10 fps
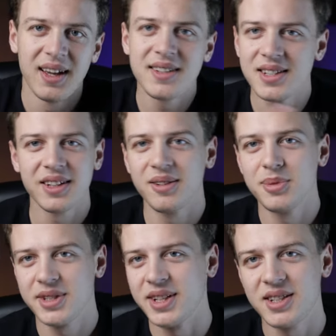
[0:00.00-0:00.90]
It's little
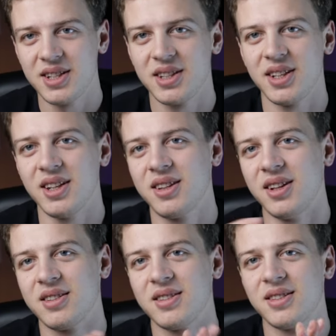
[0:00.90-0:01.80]
mistakes like that
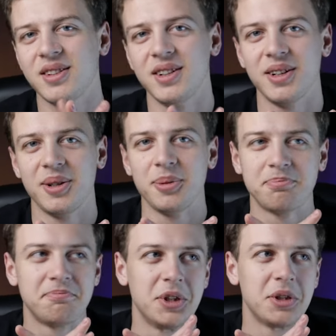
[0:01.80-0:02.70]
that uh,
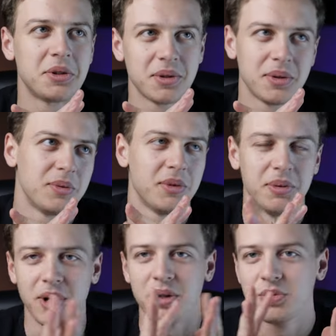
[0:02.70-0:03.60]
need
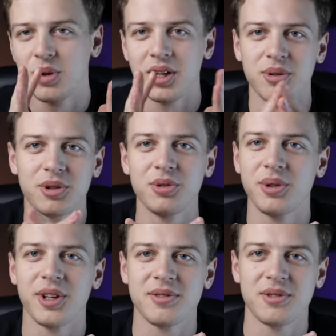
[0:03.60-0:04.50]
about one or two
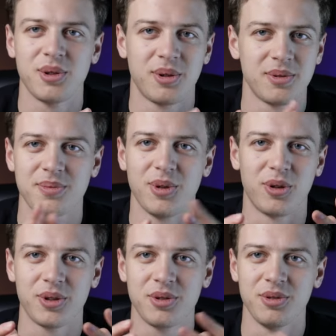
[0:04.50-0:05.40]
thousand euros
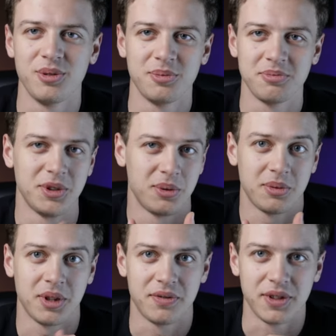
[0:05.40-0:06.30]
more to, you know,
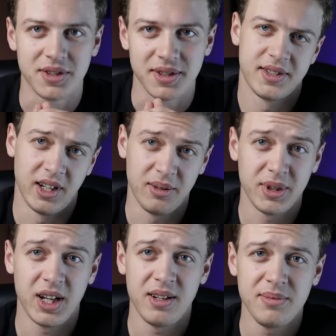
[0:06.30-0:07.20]
get fixed.
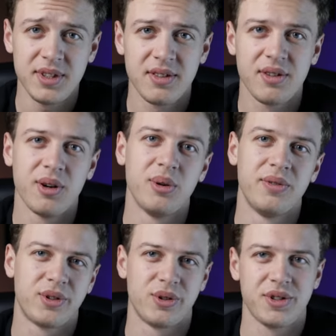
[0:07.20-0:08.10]
Sometimes, though,
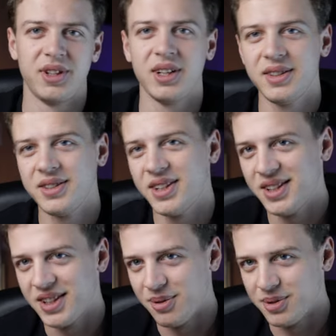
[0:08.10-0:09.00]
of course, not the day
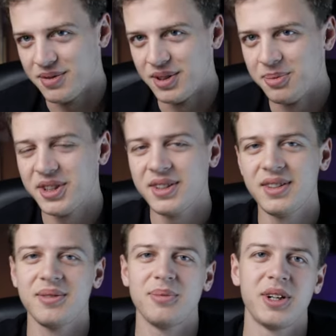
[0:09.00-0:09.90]
that I was filming
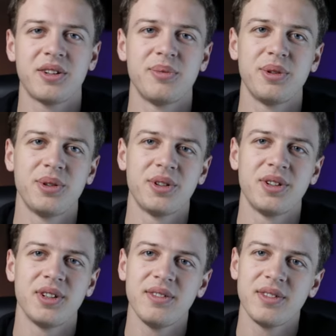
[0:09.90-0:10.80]
it, my
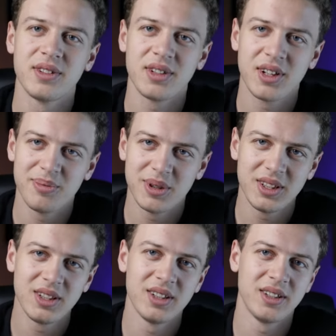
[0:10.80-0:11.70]
computer even
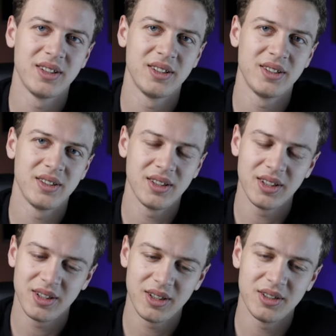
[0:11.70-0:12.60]
completely
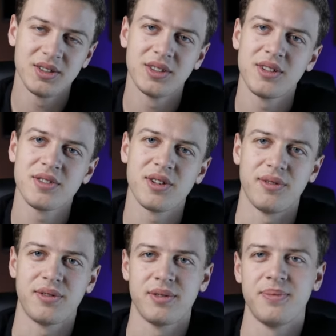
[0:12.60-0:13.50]
uh, turns
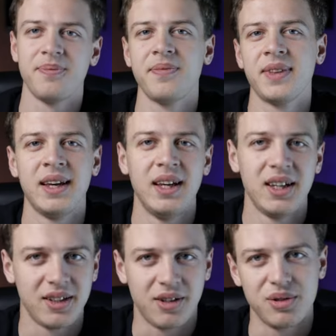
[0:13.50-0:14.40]
off.
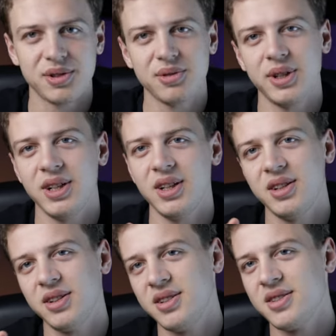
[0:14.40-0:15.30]
It goes away
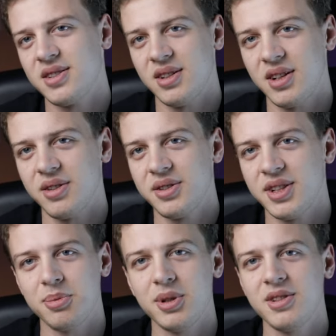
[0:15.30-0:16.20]
and it needs another
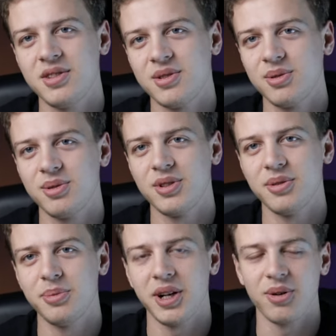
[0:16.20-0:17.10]
ten minutes to
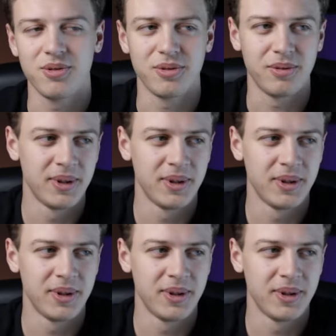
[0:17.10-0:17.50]
turn back on.